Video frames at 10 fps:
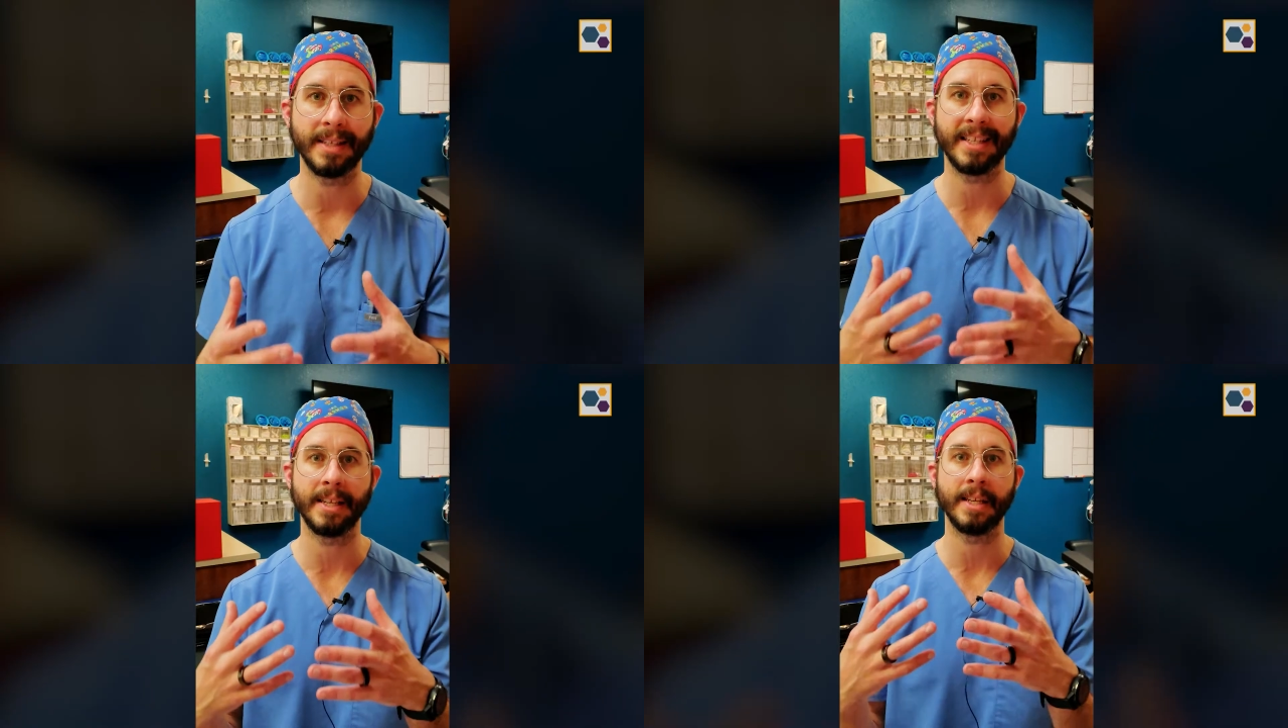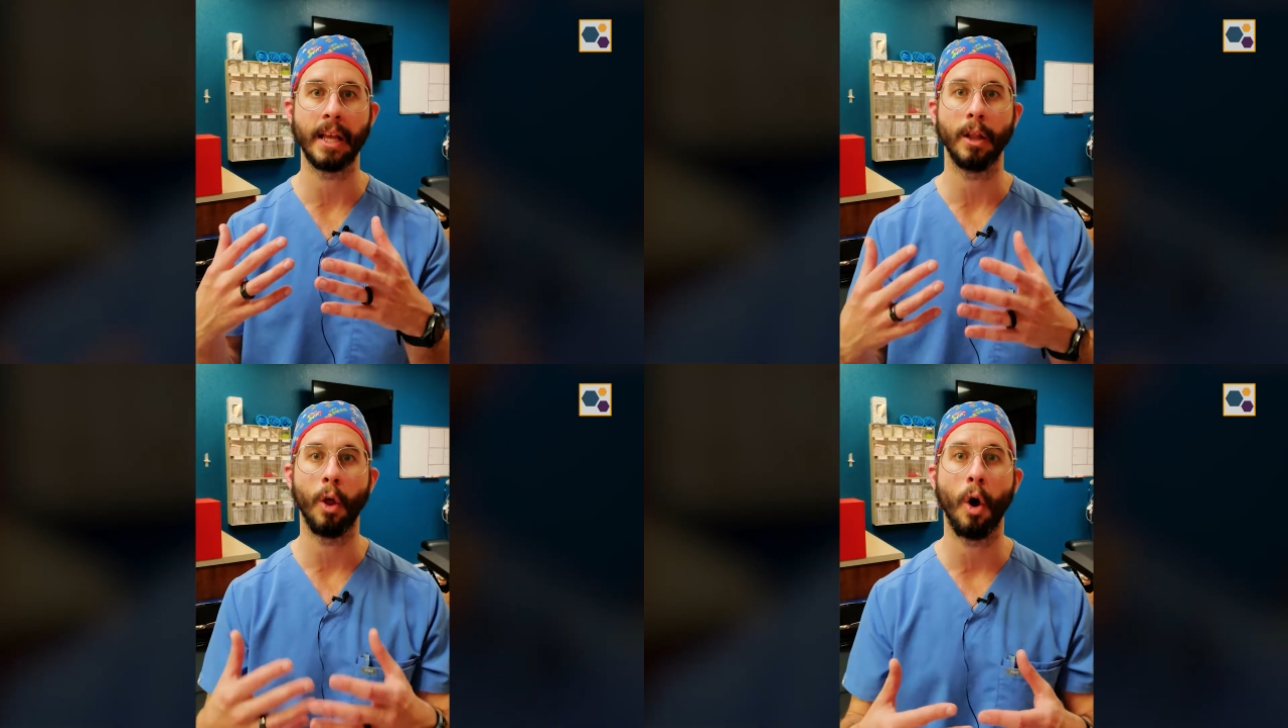this is
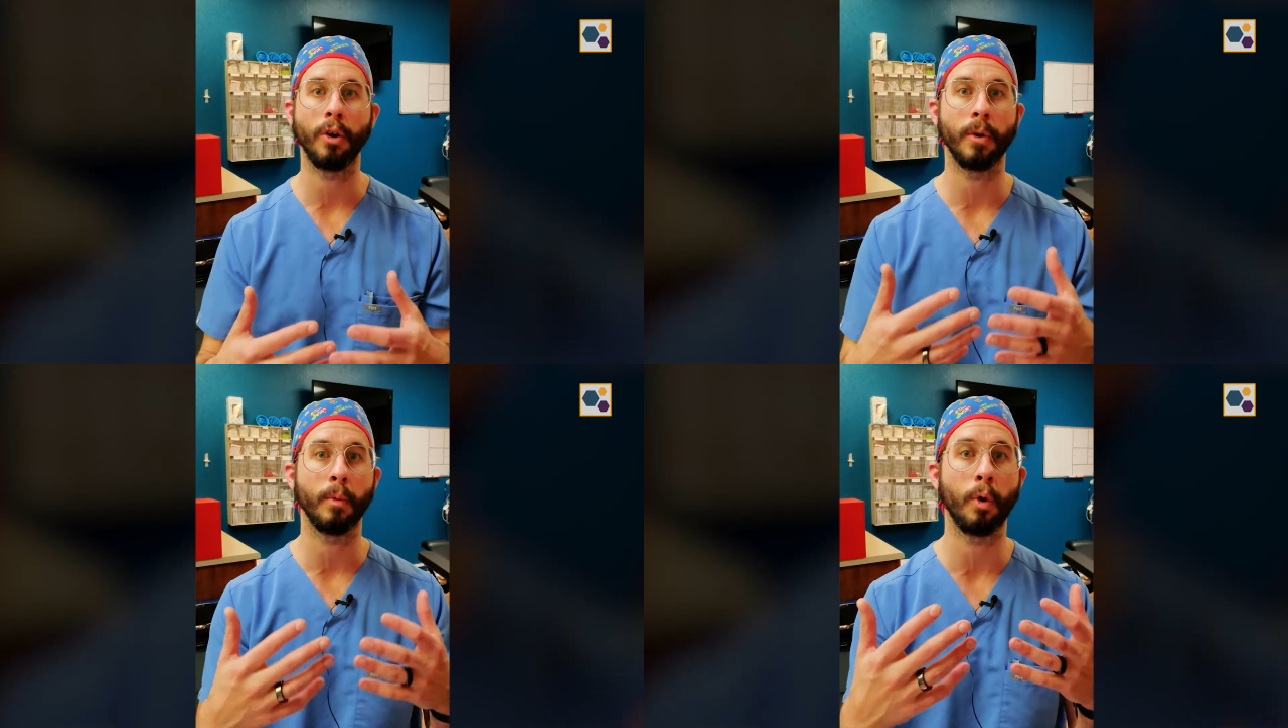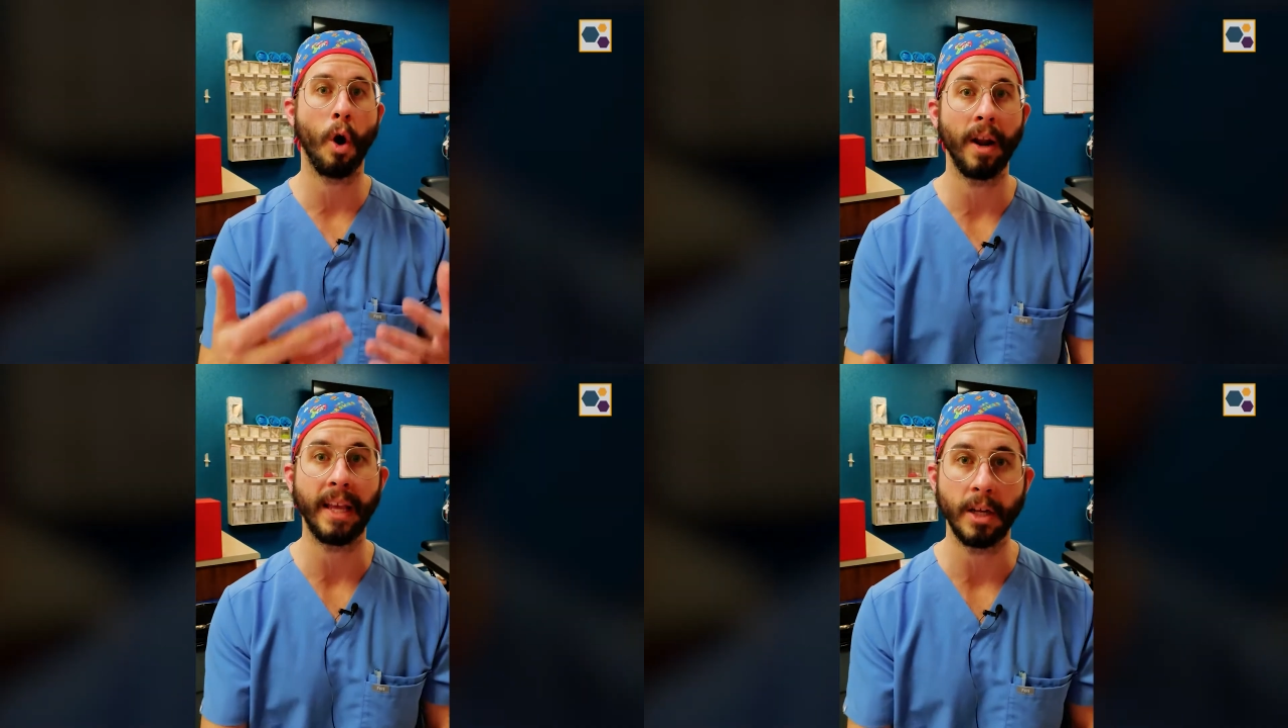a long-term
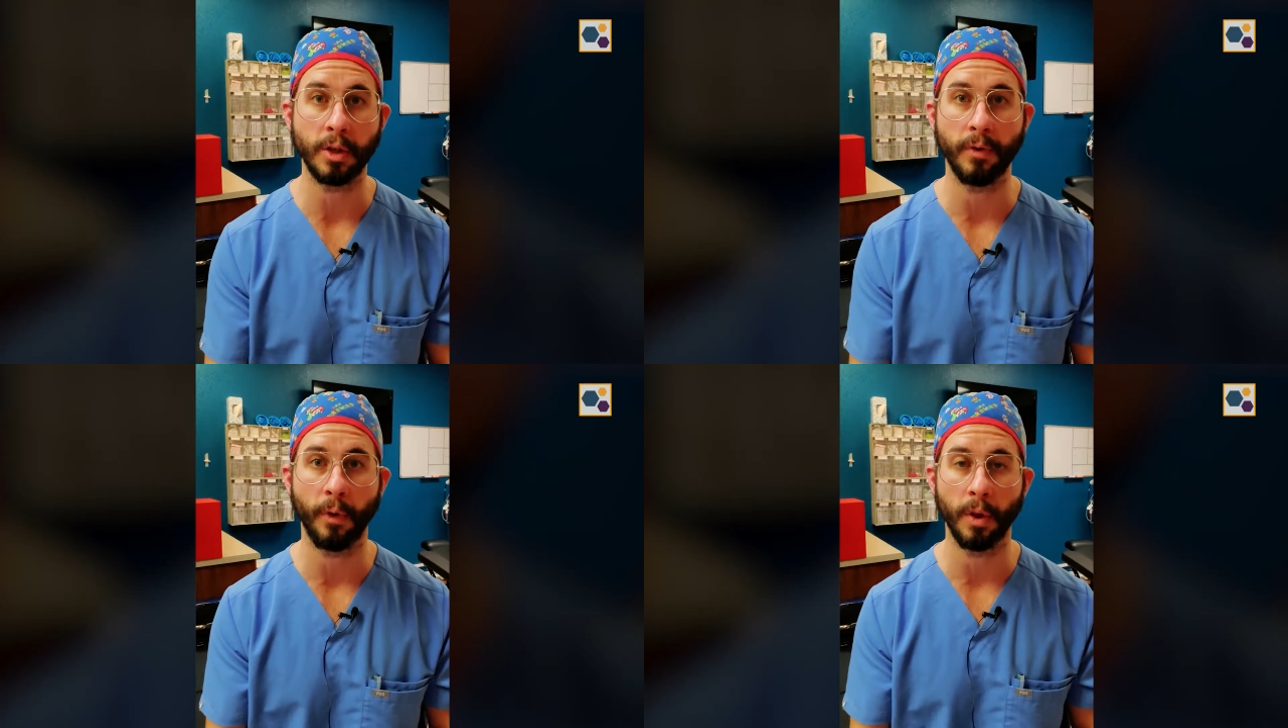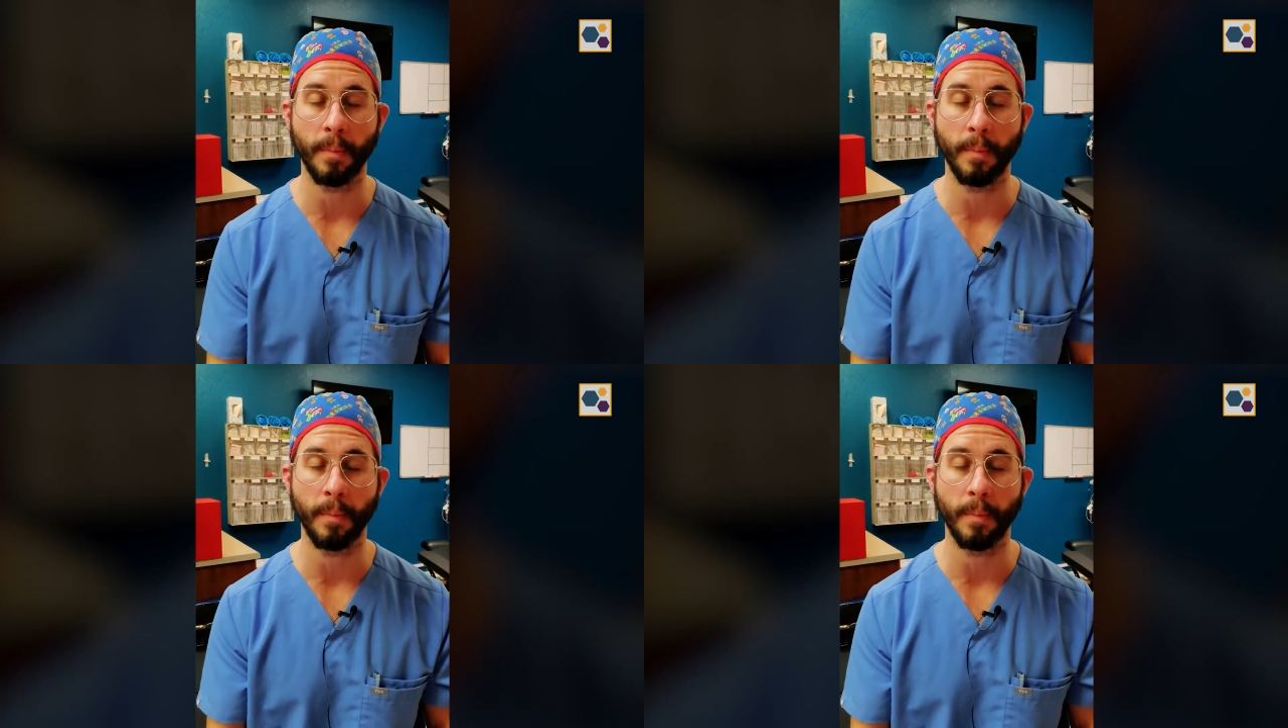chronic issue for the